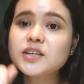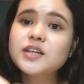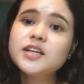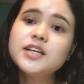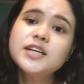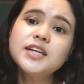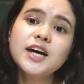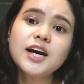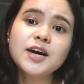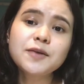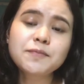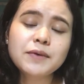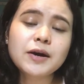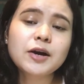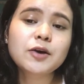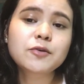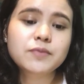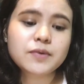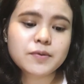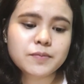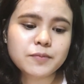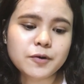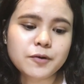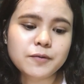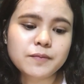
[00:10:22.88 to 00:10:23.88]
kinakapa ko
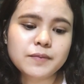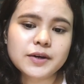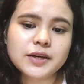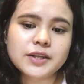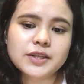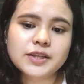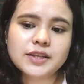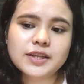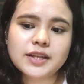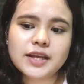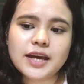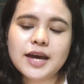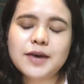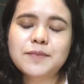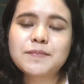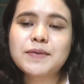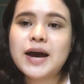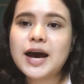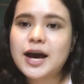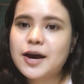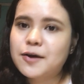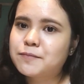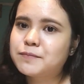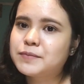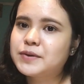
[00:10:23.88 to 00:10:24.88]
pa po, but I'm
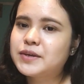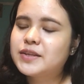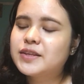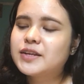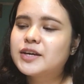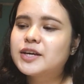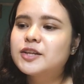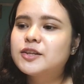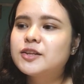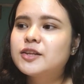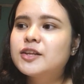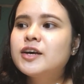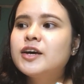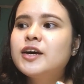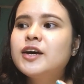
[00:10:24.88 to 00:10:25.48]
happy that